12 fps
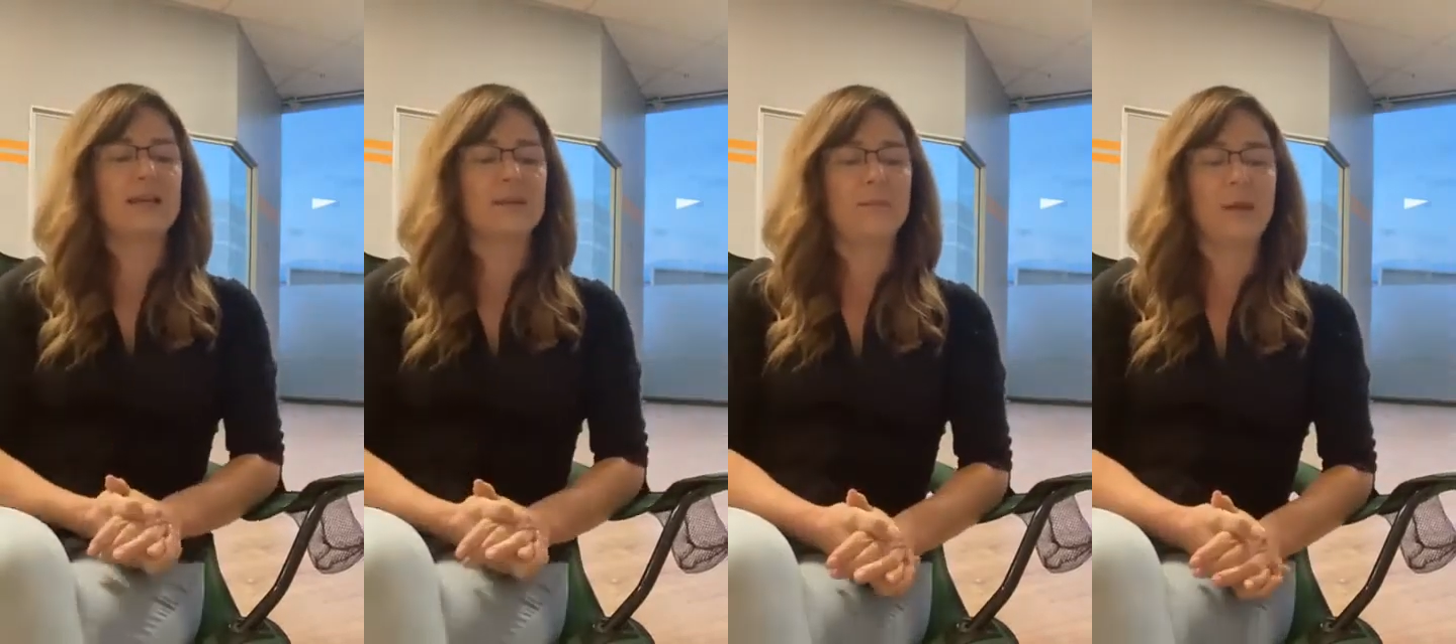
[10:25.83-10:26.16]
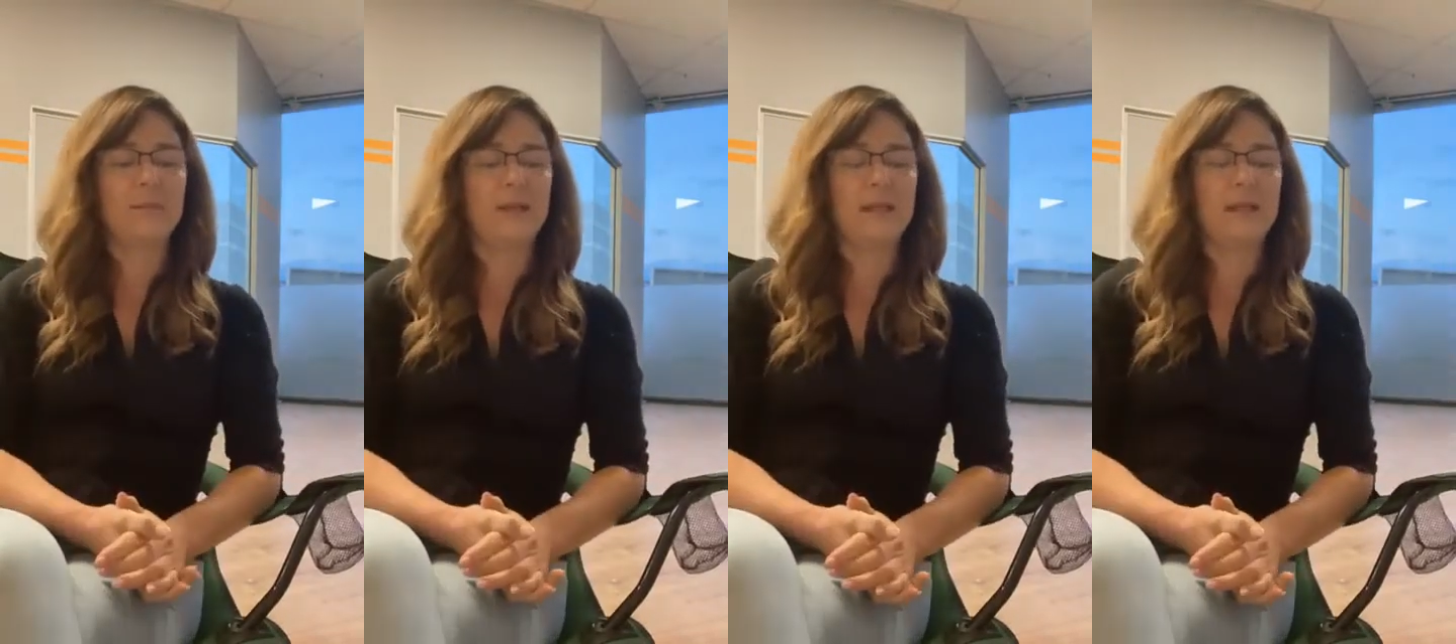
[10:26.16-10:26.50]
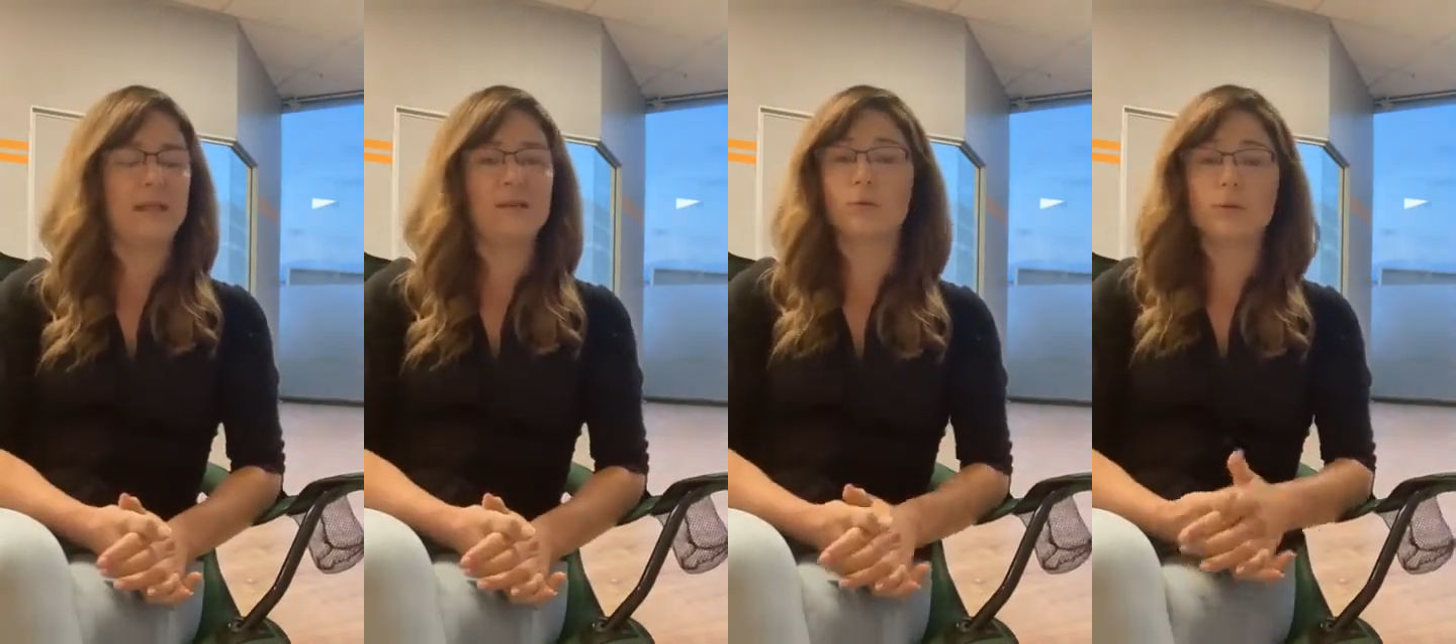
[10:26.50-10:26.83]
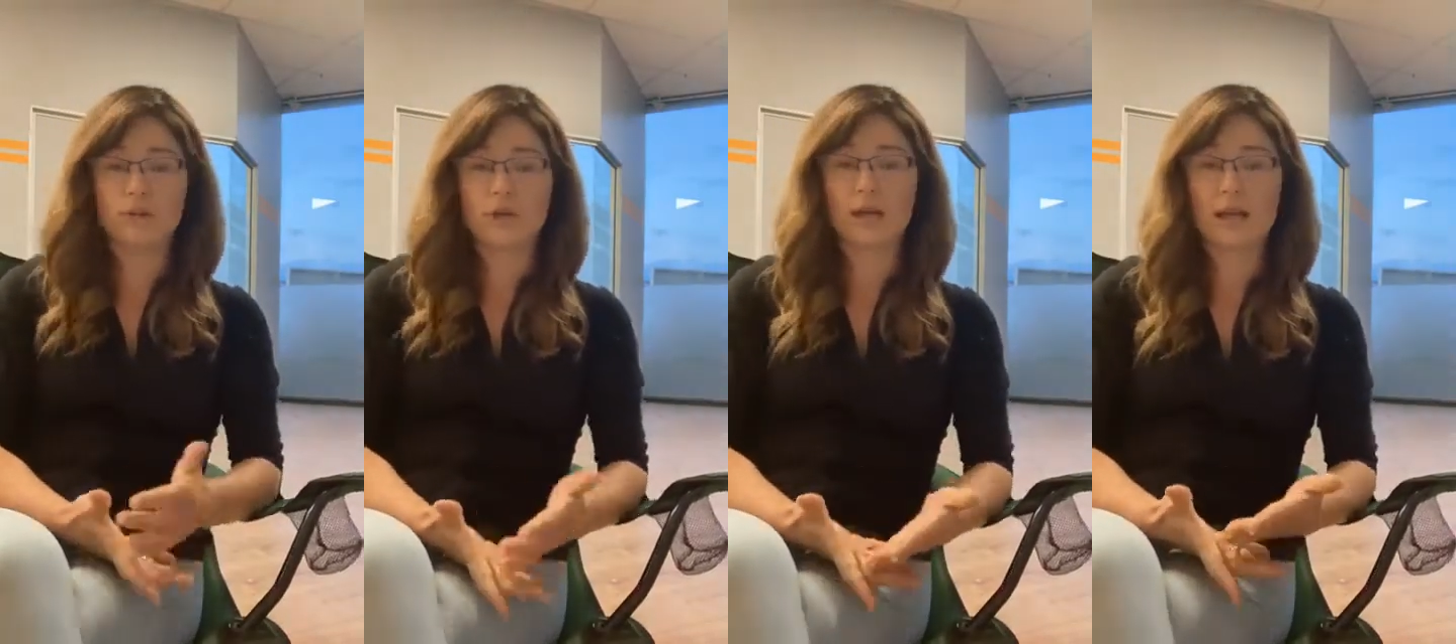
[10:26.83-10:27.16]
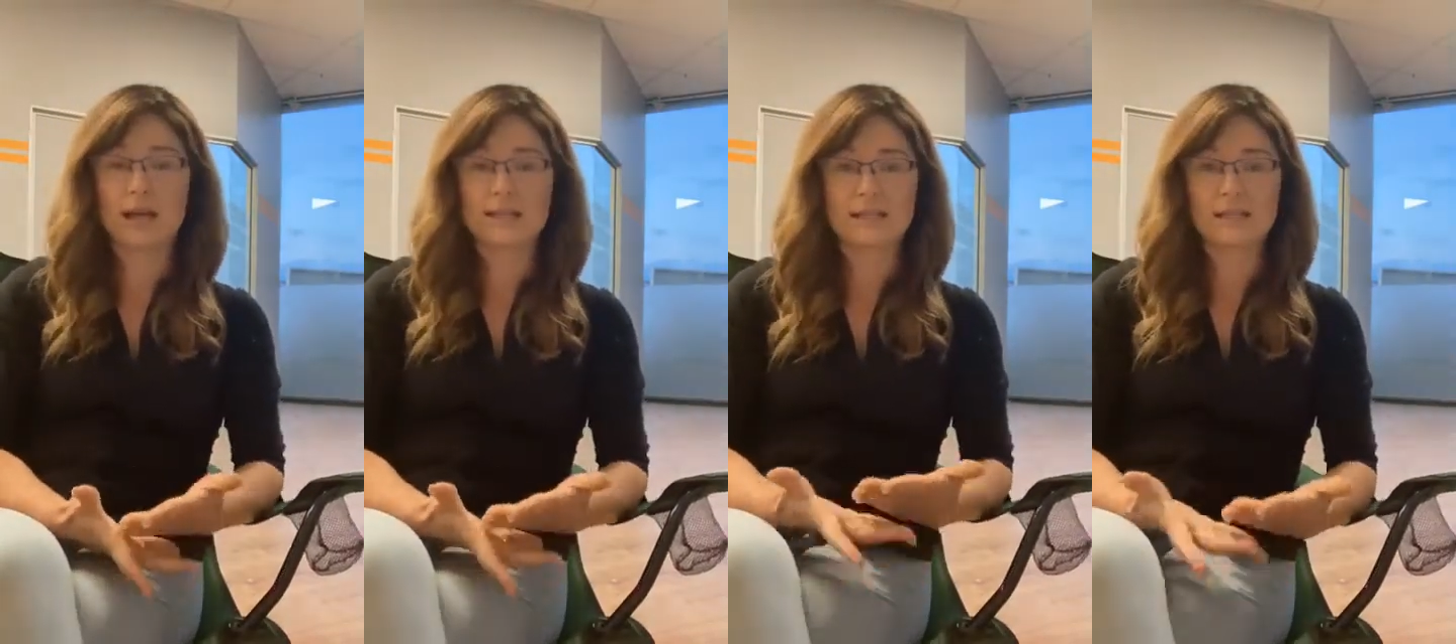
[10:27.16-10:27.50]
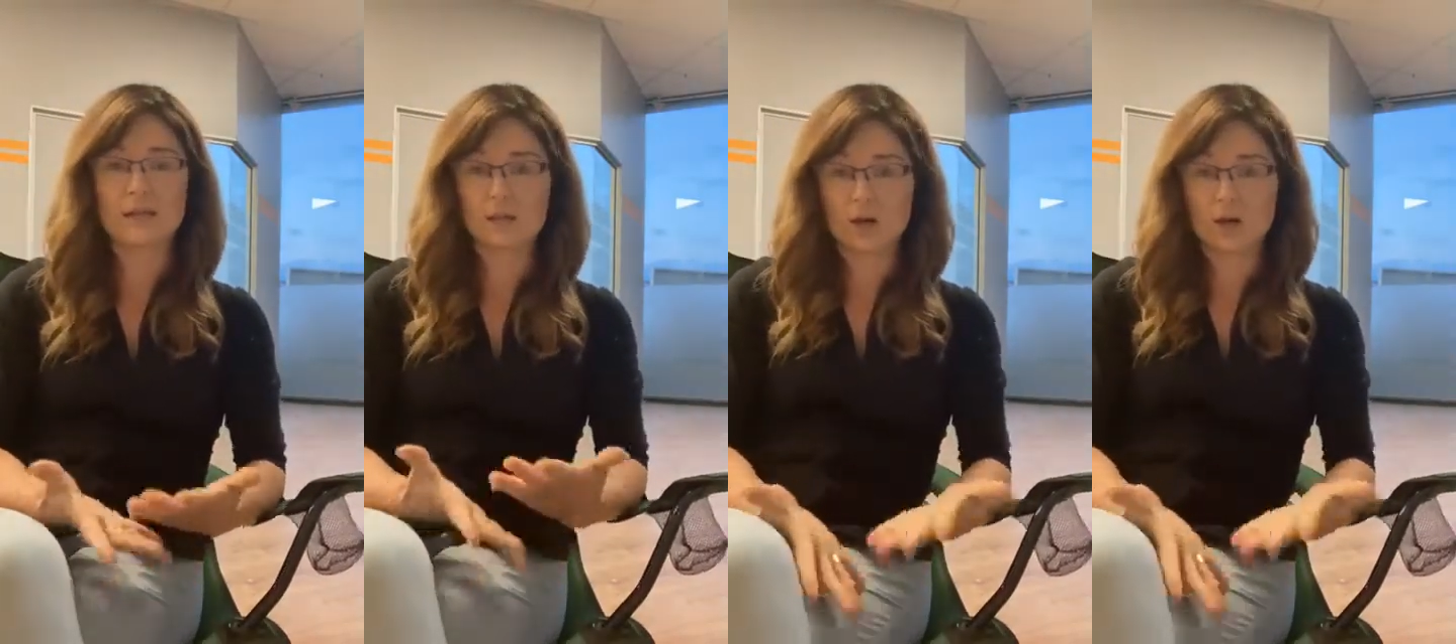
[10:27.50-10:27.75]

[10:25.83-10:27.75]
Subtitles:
the puppy or the dog hasn't